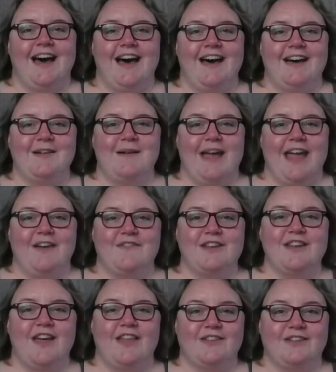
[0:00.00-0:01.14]
I have
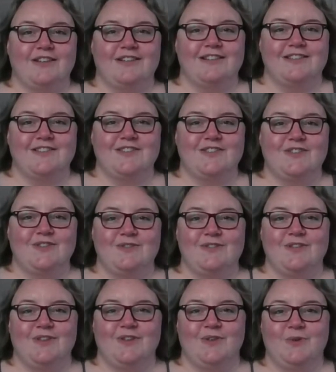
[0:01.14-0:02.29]
another
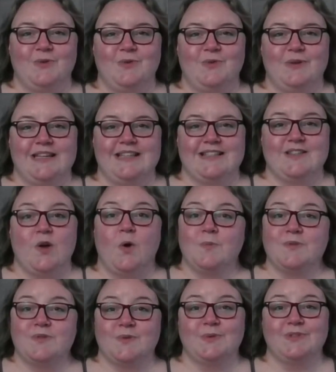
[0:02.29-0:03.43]
student who is
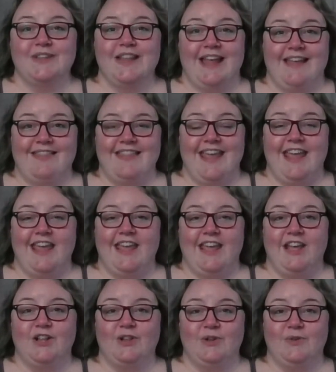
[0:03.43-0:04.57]
homeschooled, and they
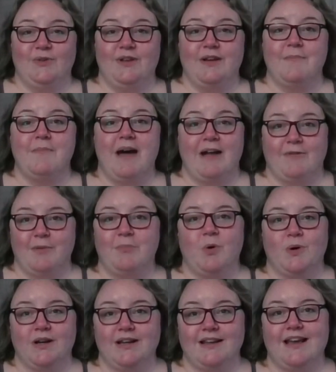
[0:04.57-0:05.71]
include my
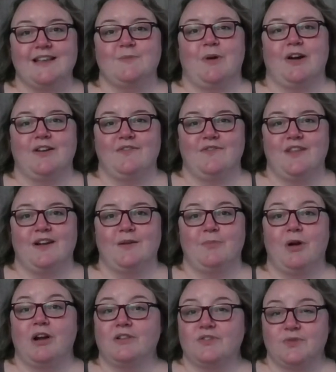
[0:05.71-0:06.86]
report as part of their
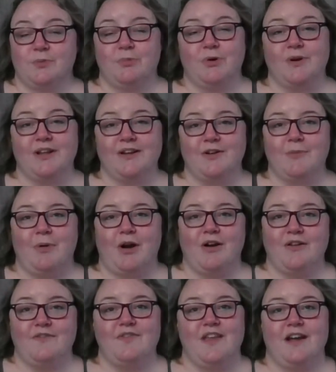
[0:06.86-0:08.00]
progress reporting or
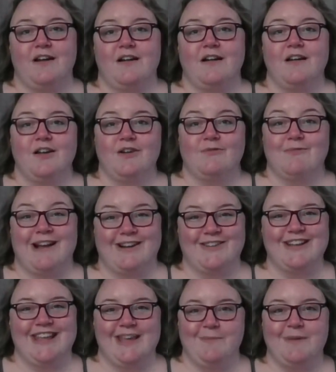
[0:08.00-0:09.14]
part of their
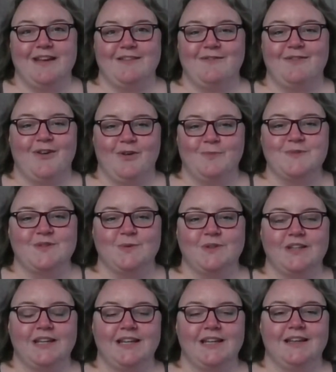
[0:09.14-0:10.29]
record keeping for
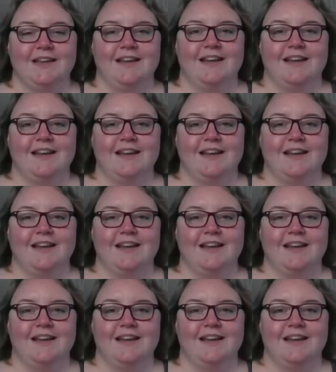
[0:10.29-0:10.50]
homeschooling.